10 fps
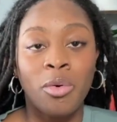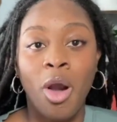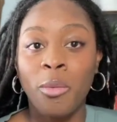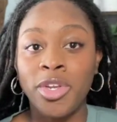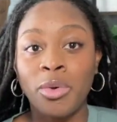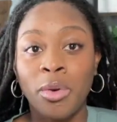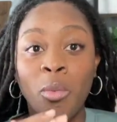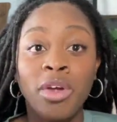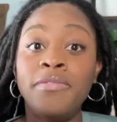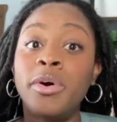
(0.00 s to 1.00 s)
Are we doing
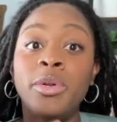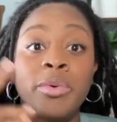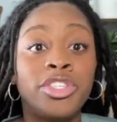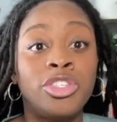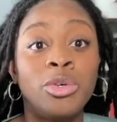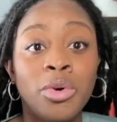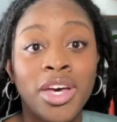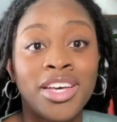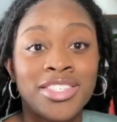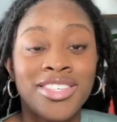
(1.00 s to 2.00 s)
one photo with two
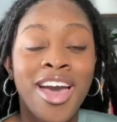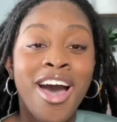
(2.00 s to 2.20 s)
hooks?